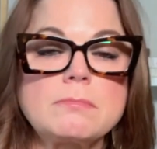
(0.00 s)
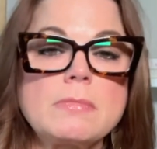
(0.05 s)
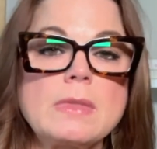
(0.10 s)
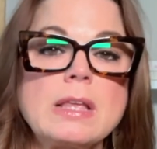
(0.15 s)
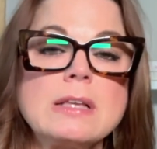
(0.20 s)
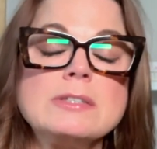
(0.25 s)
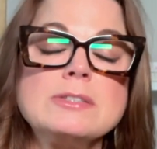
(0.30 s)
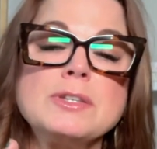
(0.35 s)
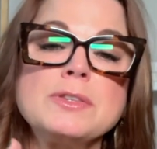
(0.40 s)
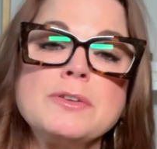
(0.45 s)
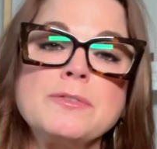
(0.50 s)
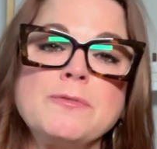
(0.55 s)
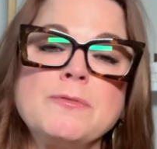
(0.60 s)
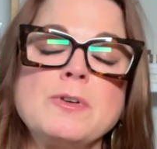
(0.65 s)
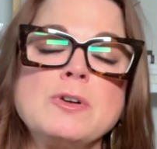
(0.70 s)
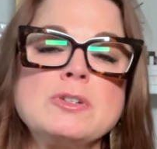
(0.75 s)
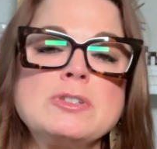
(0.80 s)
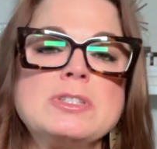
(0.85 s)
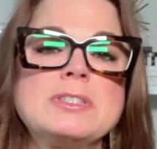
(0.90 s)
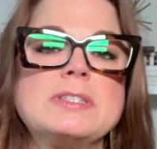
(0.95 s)
So the
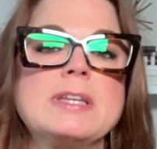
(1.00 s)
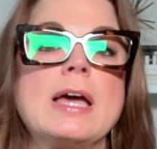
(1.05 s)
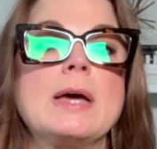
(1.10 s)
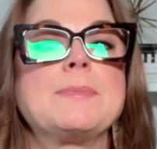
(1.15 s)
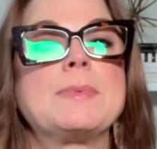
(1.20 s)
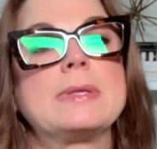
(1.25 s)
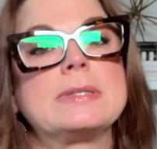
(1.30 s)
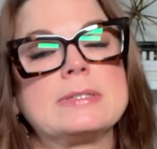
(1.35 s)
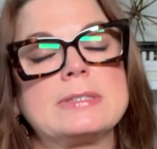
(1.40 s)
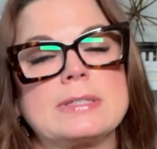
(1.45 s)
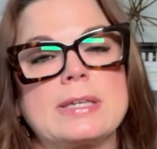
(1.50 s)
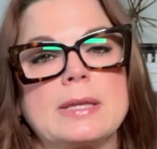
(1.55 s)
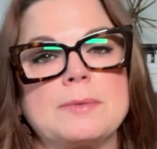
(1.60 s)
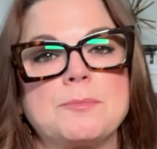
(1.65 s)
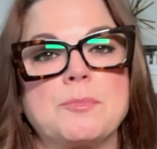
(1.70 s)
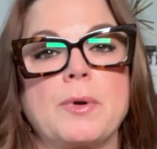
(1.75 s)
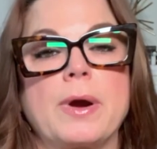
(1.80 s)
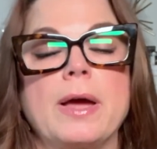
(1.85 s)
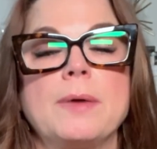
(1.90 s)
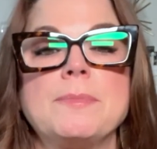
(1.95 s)
first step in skin
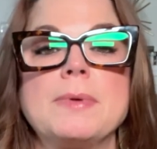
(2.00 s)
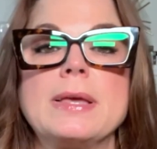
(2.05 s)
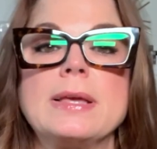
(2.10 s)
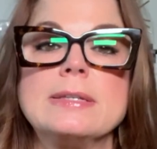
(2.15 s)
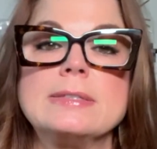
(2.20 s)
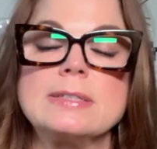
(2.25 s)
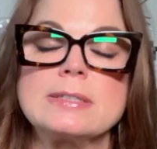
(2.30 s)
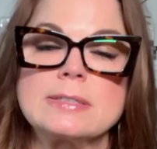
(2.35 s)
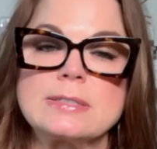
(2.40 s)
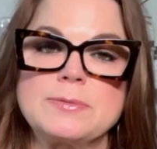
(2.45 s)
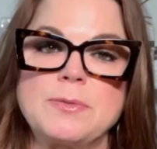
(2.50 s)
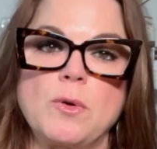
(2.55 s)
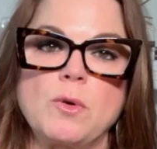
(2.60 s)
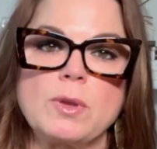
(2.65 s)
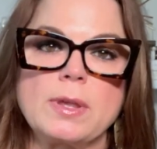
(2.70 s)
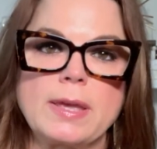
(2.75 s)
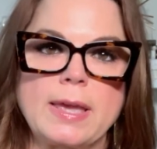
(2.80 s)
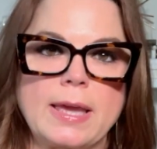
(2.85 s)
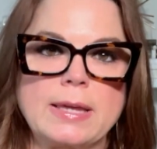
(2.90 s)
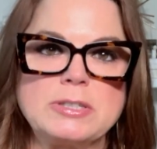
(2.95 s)
prep is
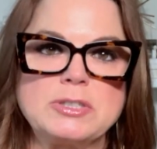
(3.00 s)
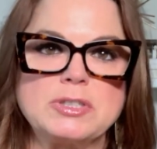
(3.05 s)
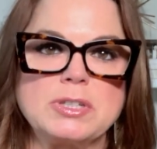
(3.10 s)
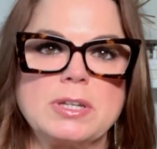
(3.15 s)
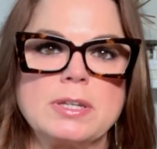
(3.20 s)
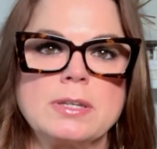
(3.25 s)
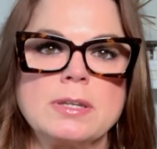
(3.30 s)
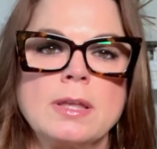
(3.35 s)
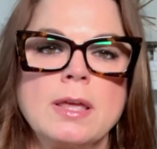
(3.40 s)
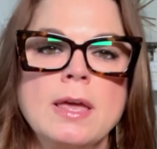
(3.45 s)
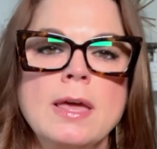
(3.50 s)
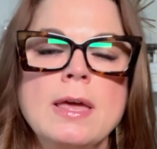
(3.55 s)
exfoliation.